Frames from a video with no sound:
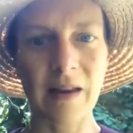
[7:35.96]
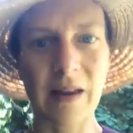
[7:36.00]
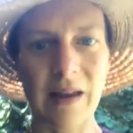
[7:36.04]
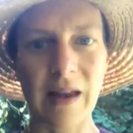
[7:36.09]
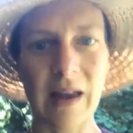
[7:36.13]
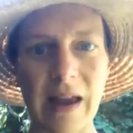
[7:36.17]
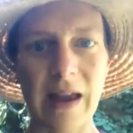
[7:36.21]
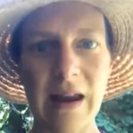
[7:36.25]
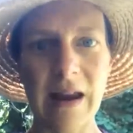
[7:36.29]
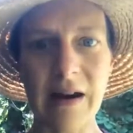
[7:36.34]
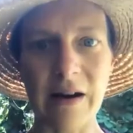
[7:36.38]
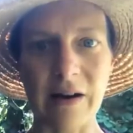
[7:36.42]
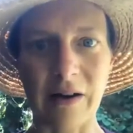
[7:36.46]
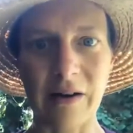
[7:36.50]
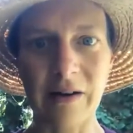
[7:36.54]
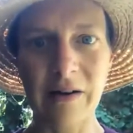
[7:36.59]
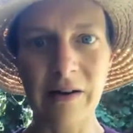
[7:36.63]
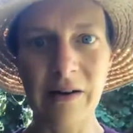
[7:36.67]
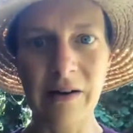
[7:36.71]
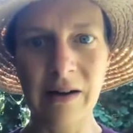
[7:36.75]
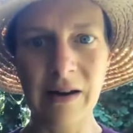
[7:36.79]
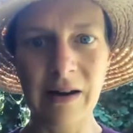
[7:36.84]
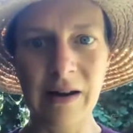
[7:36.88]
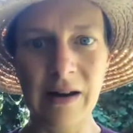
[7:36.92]
air
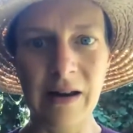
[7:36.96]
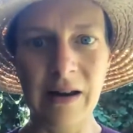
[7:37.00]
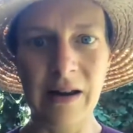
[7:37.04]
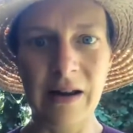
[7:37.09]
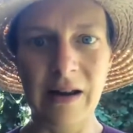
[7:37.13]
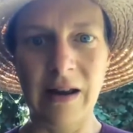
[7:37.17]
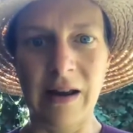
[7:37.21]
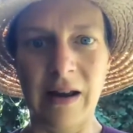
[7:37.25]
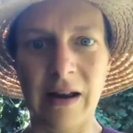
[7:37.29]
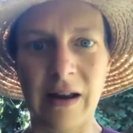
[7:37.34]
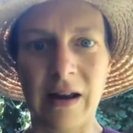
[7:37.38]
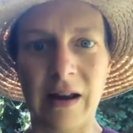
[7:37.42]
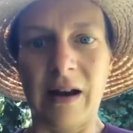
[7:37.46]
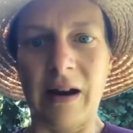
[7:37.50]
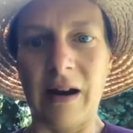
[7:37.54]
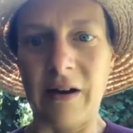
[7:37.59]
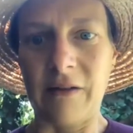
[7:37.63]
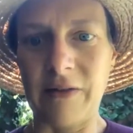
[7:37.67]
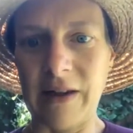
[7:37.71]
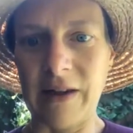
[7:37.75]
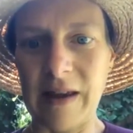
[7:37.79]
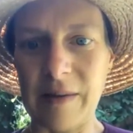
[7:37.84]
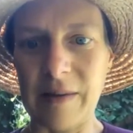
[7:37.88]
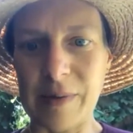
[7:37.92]
of
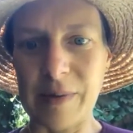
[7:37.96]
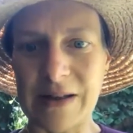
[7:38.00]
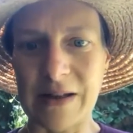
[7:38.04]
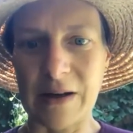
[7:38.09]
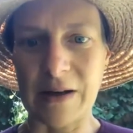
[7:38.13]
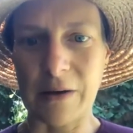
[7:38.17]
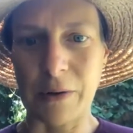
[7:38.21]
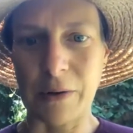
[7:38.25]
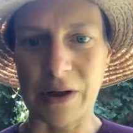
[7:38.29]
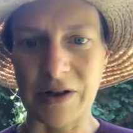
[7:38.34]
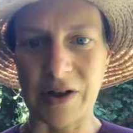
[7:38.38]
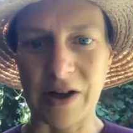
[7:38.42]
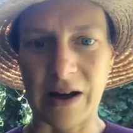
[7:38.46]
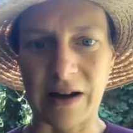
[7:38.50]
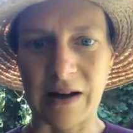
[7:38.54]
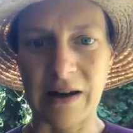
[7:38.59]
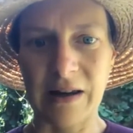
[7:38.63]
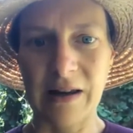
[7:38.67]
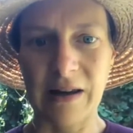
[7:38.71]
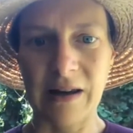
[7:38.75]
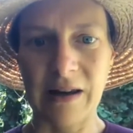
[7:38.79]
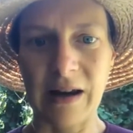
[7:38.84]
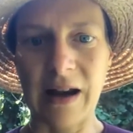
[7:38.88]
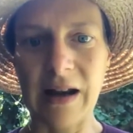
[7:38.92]
the ABC Quick Check.
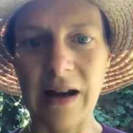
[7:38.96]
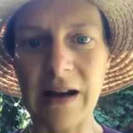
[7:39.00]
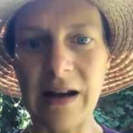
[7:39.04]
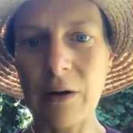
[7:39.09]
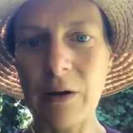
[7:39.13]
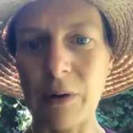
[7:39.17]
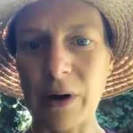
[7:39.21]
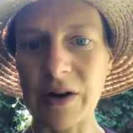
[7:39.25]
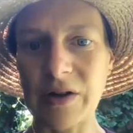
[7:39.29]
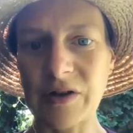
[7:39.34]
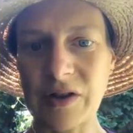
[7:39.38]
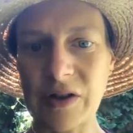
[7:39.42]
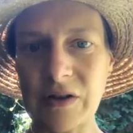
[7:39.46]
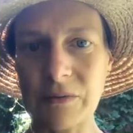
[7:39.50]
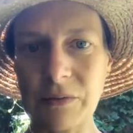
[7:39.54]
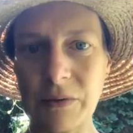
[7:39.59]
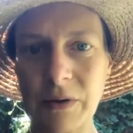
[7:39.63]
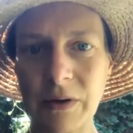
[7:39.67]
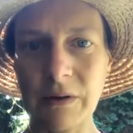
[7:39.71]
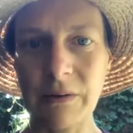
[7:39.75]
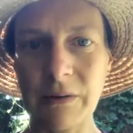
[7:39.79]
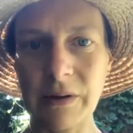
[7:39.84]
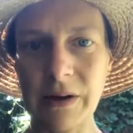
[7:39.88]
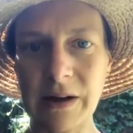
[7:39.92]
Any questions
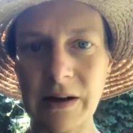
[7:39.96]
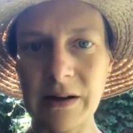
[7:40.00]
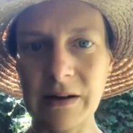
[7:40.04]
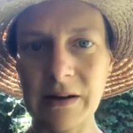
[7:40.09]
really quick?